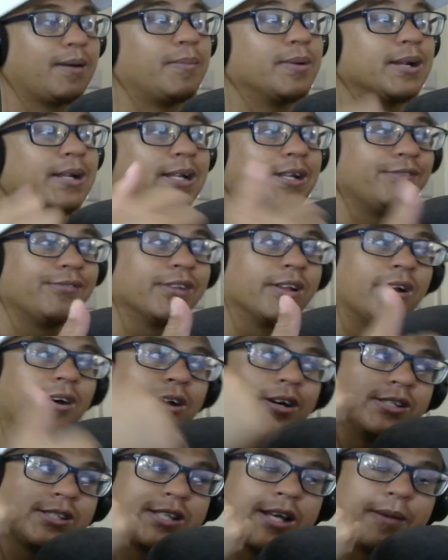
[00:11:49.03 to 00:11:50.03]
going to leave the
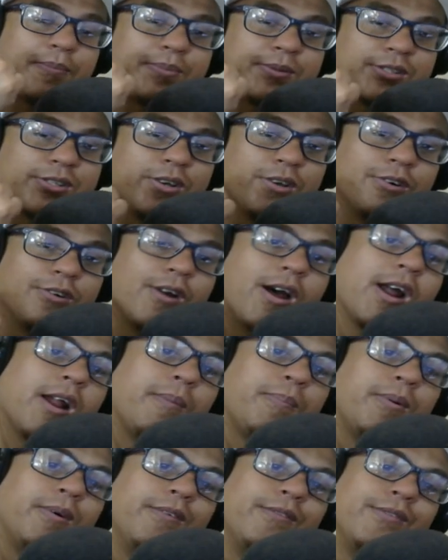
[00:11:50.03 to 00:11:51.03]
last episode right
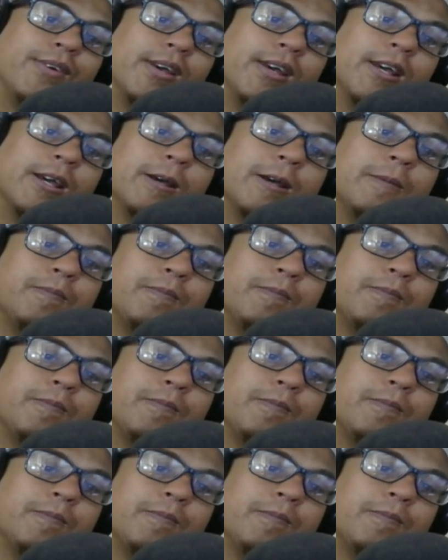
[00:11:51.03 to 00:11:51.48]
up over here.